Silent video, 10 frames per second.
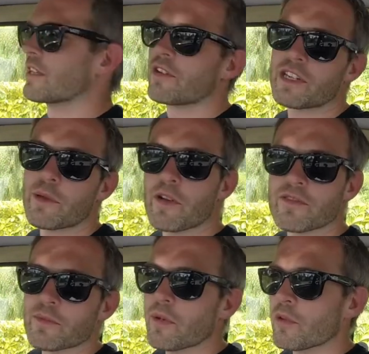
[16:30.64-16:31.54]
down, you get
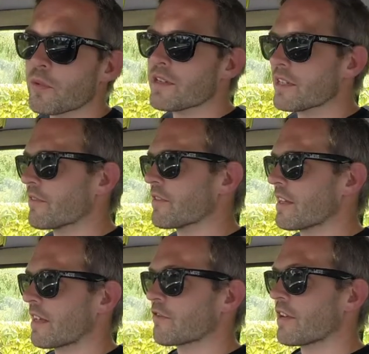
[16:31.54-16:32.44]
buffeted by the wind and
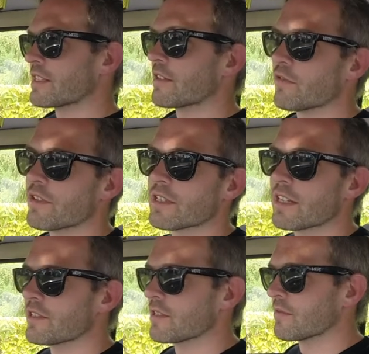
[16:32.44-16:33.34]
everything, and face level
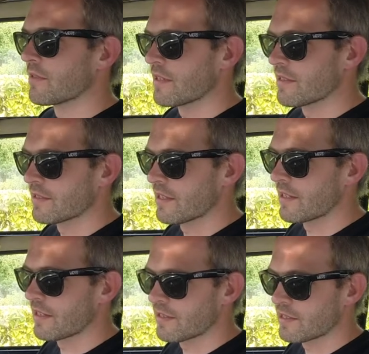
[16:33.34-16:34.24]
ventilation is
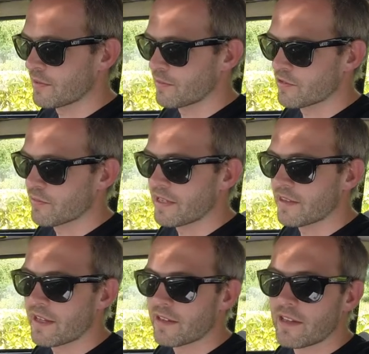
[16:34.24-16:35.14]
uh, something which would make
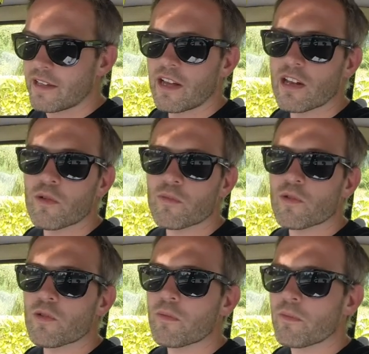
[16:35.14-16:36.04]
that a lot
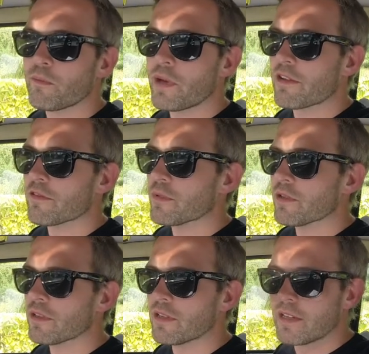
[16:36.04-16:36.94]
more
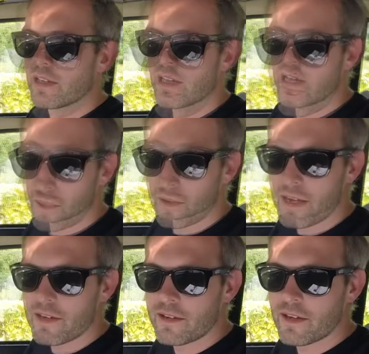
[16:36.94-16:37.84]
bearable.
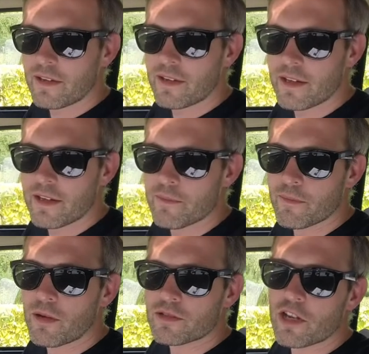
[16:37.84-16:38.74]
In
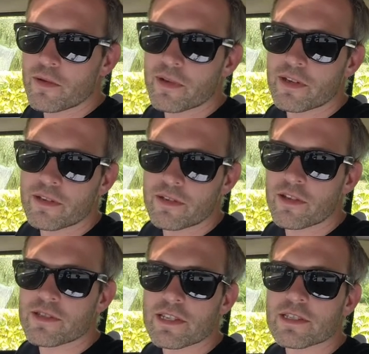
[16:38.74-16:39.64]
um, October
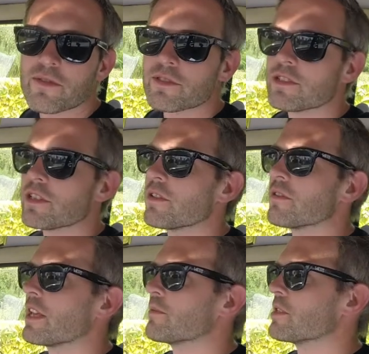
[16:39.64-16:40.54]
1972,
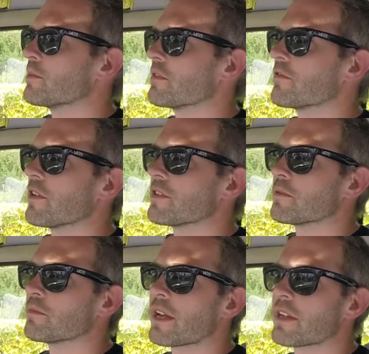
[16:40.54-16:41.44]
the MGB
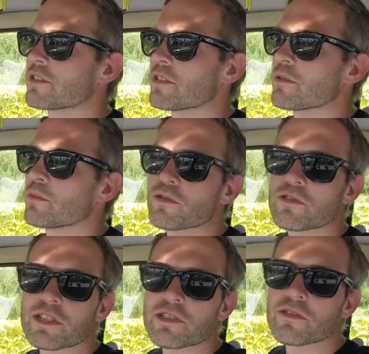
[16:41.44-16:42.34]
reverted back to a more
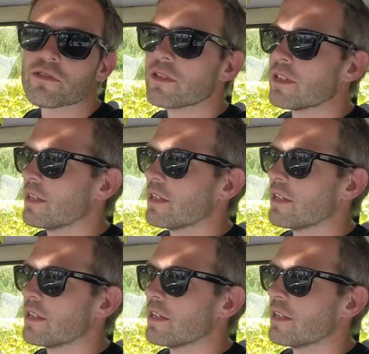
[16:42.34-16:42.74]
traditional